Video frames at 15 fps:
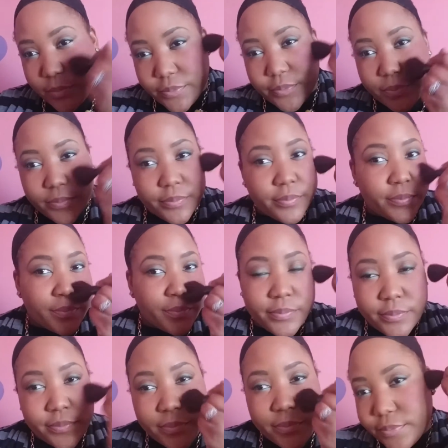I'm about to
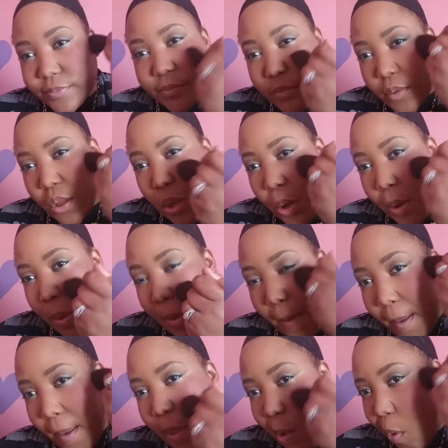go a little crazy with
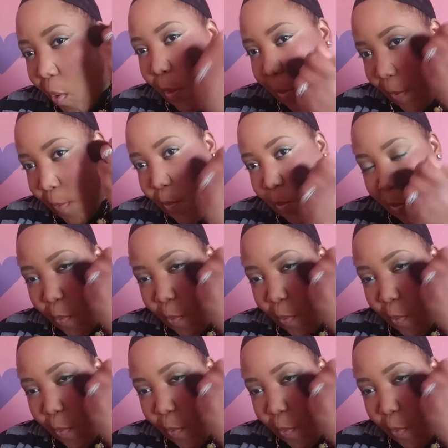this blush.